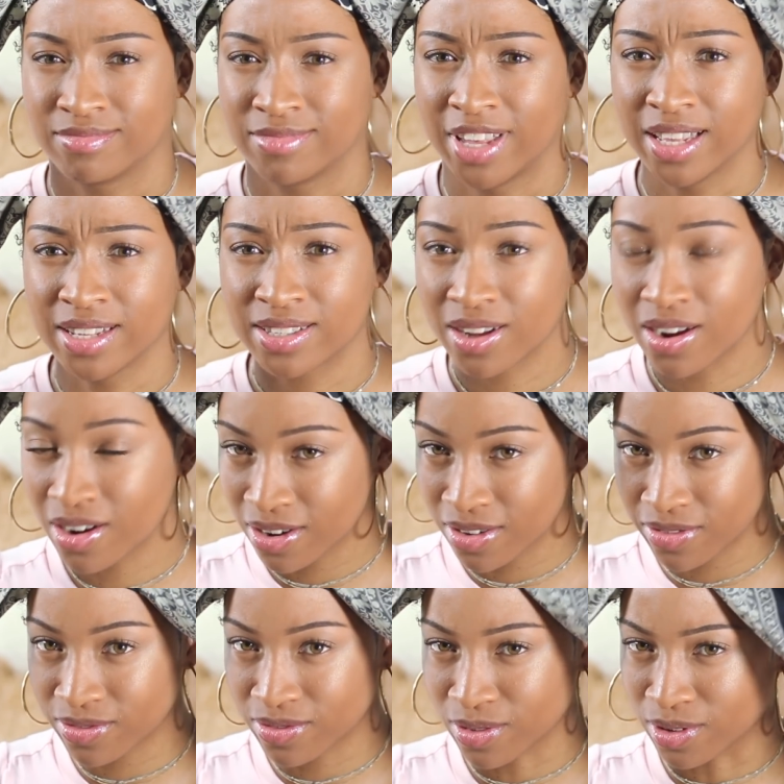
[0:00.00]

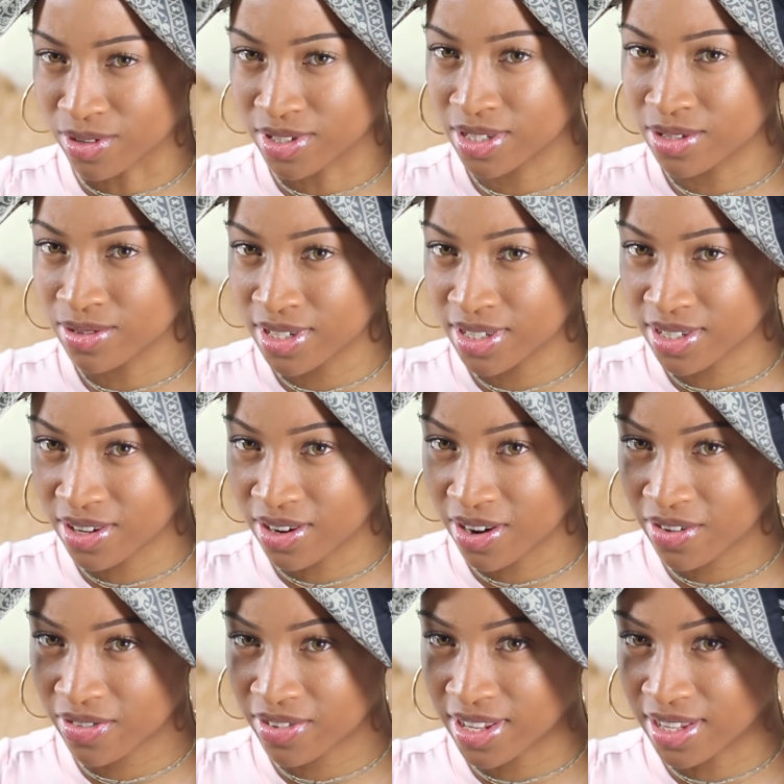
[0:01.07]
Headscarf or silky
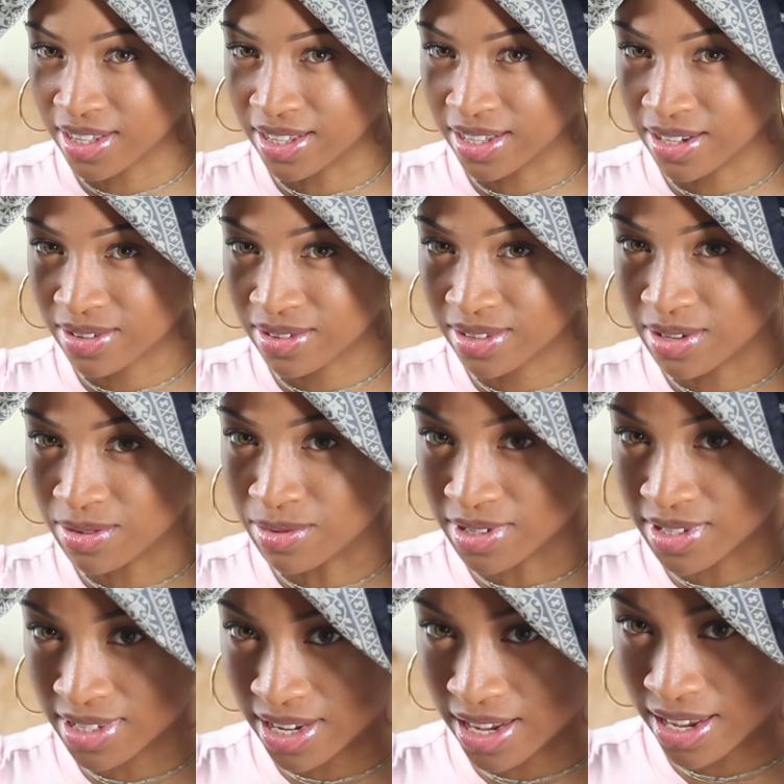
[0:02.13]
scarf, it literally will
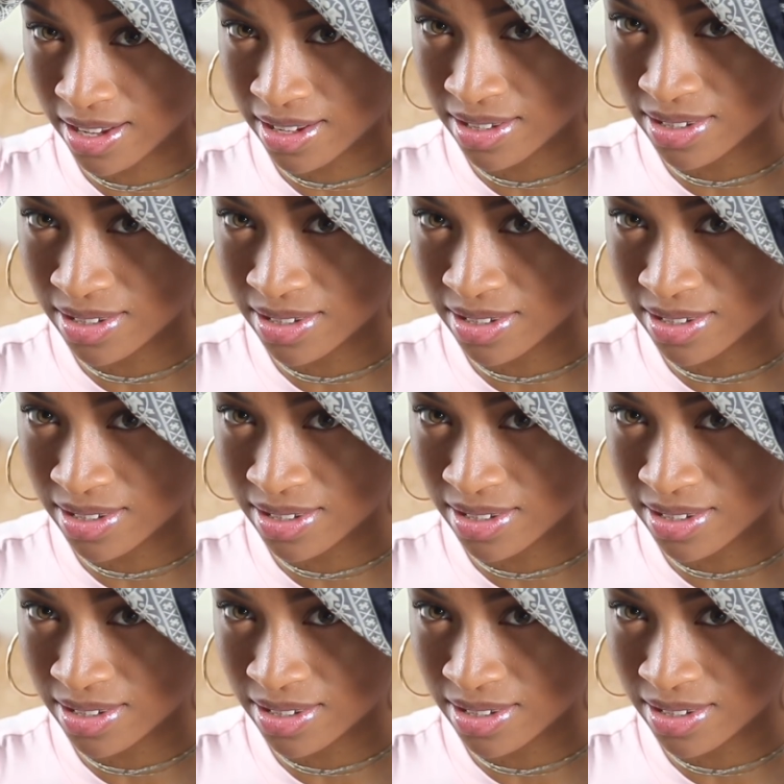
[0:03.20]
stick.